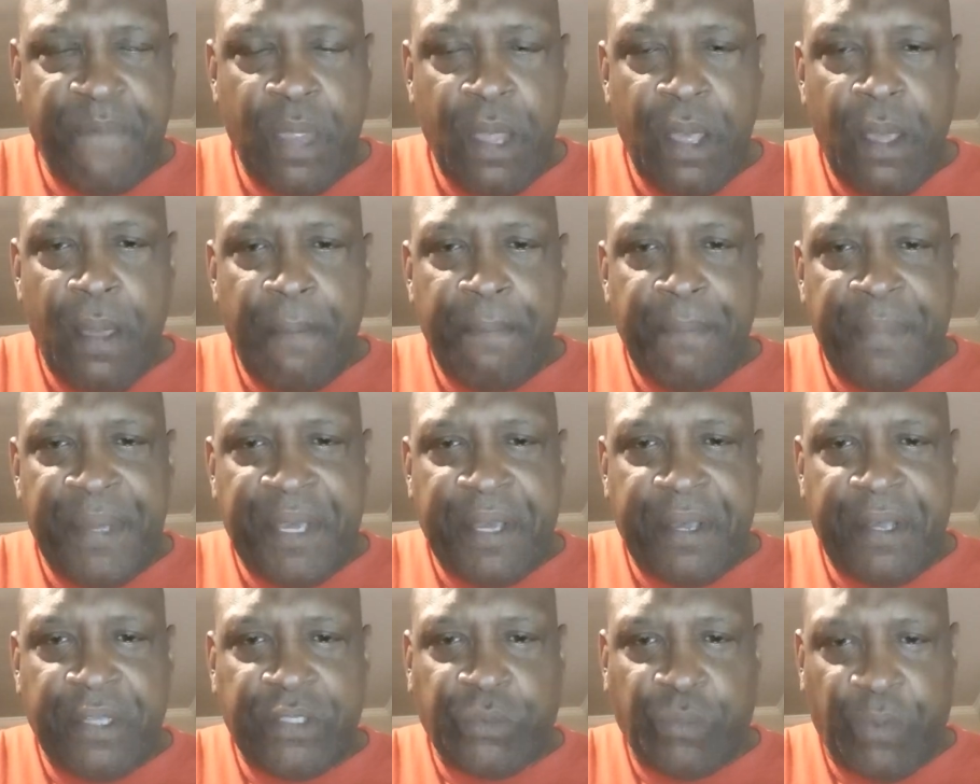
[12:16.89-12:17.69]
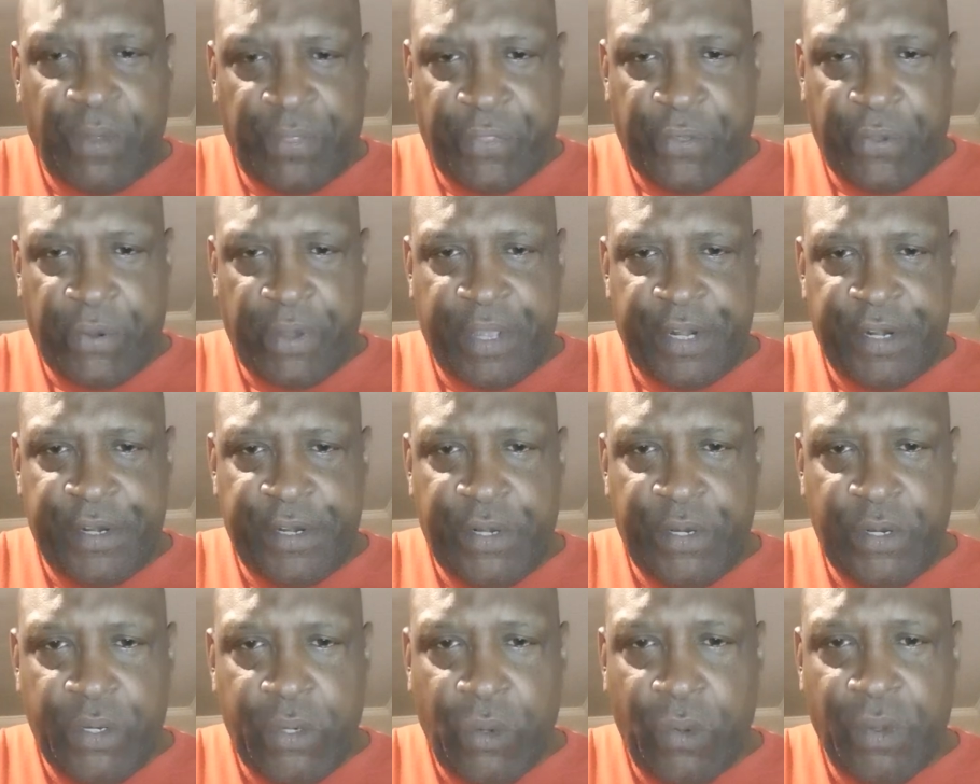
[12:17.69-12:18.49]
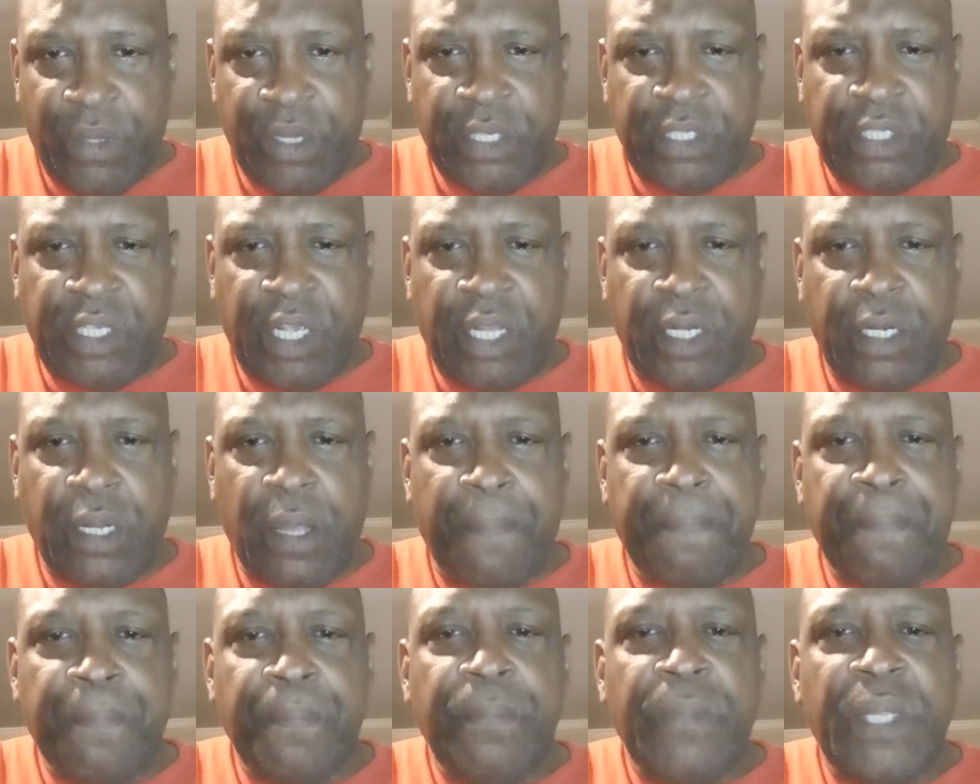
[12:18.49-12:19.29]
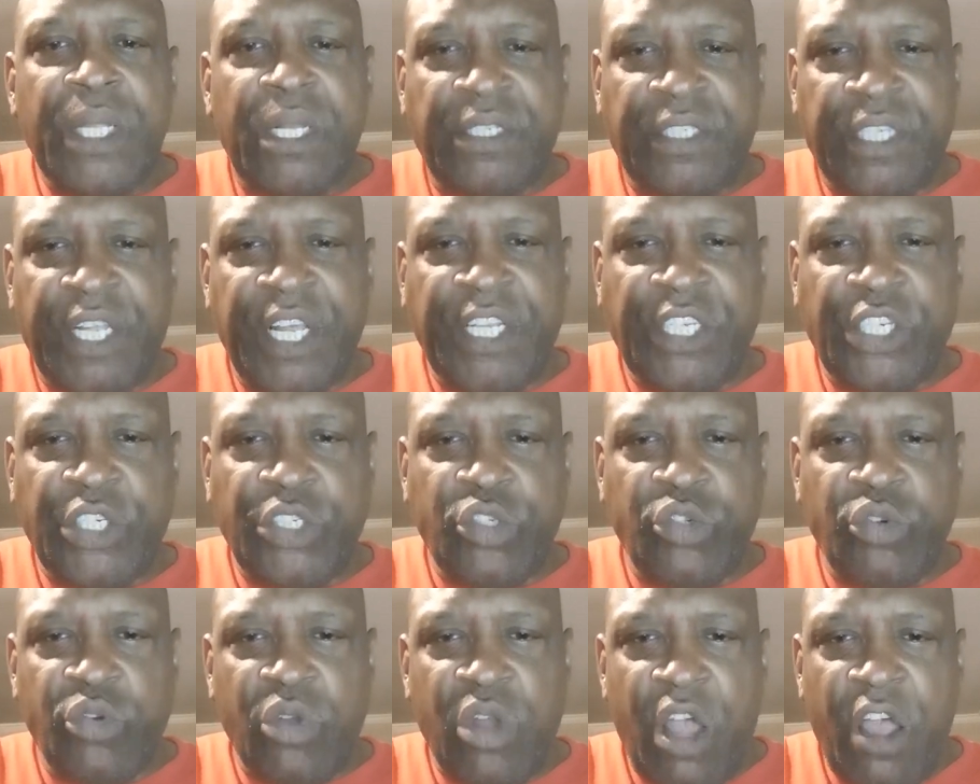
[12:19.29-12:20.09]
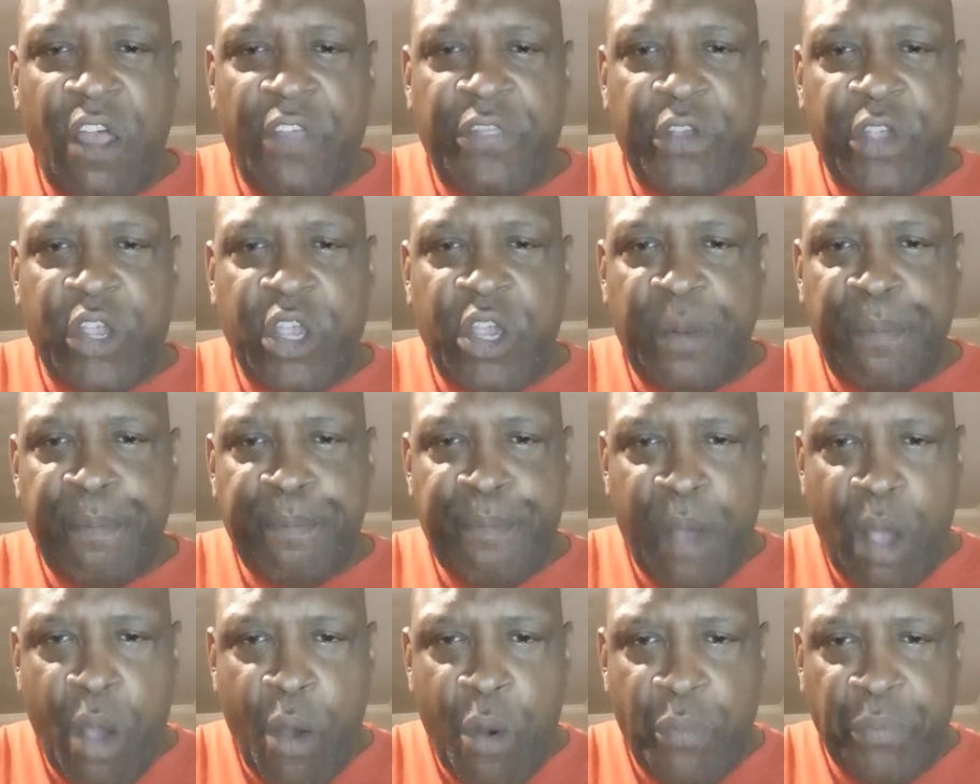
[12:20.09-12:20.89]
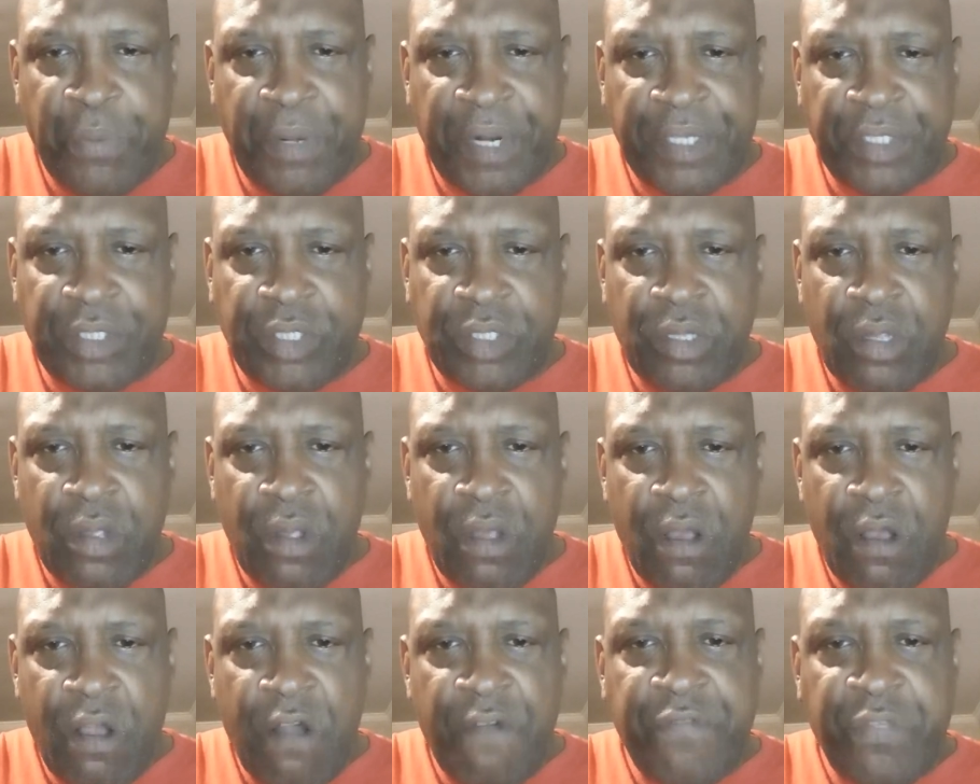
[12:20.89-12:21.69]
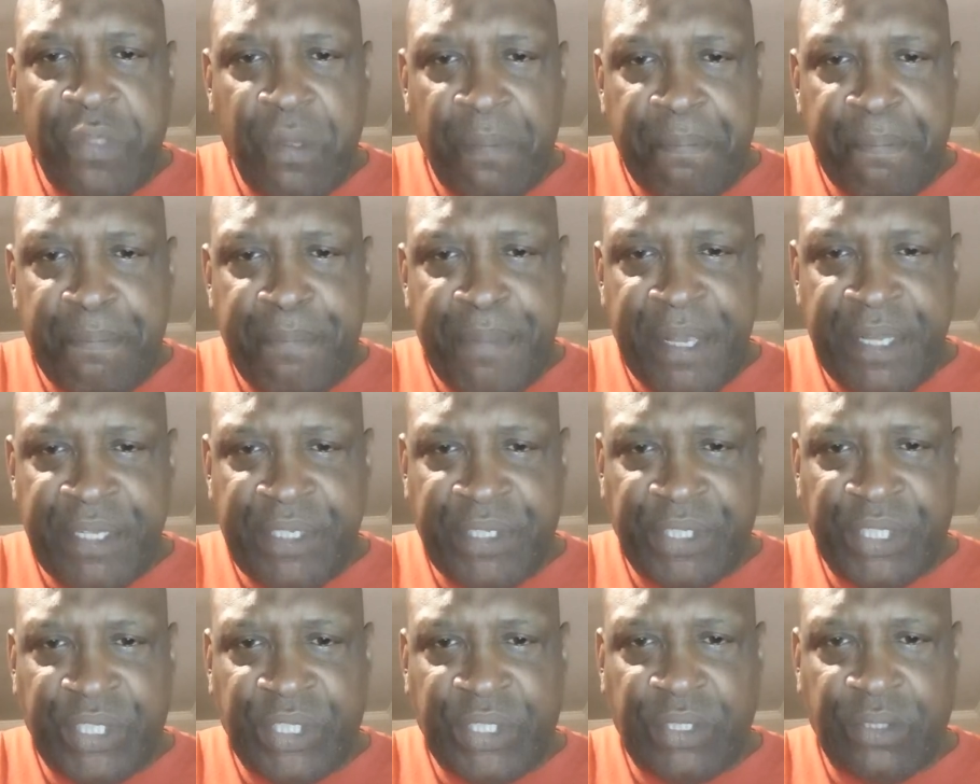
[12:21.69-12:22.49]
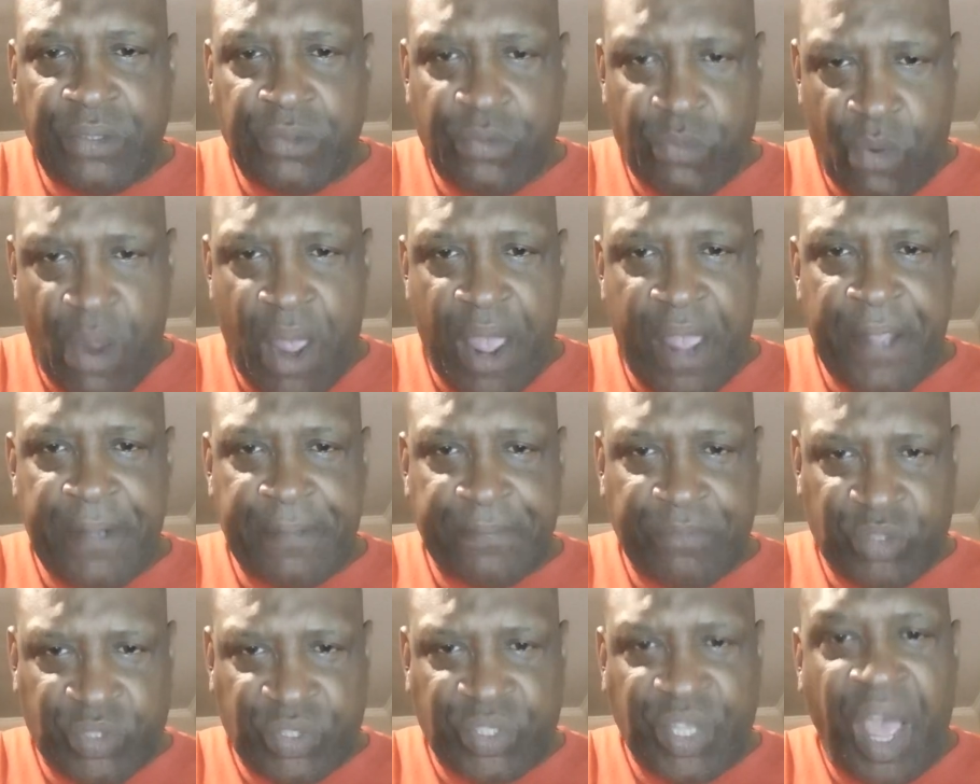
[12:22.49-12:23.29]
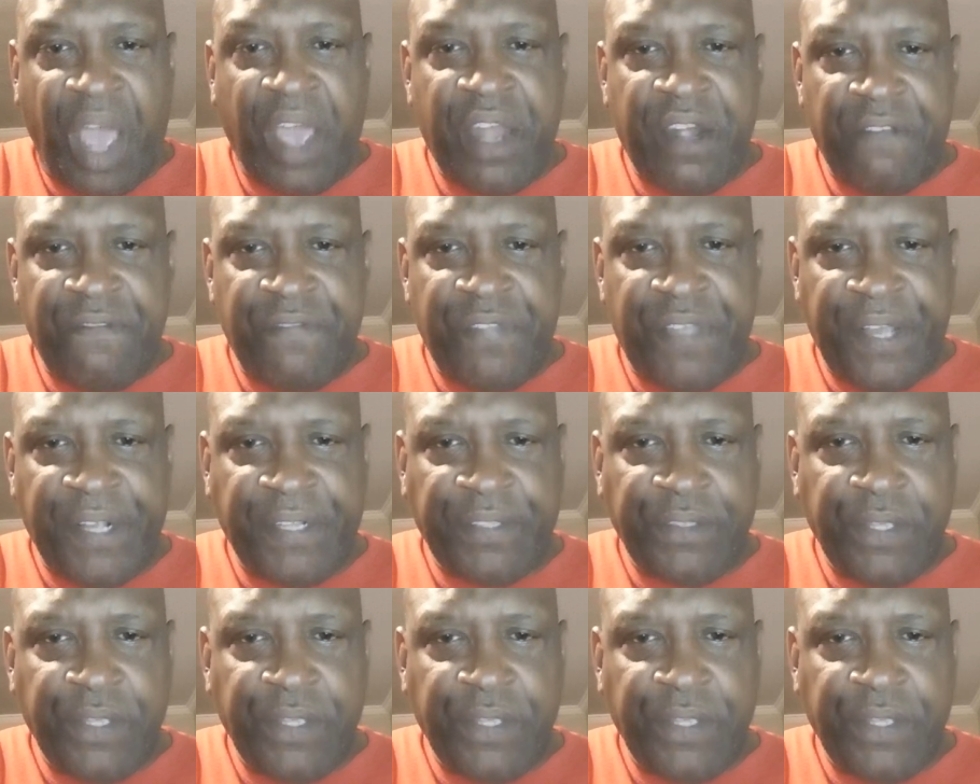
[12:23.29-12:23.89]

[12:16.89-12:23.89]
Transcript: because what they're going to do is end up teaching you other components of the business, right, side of this.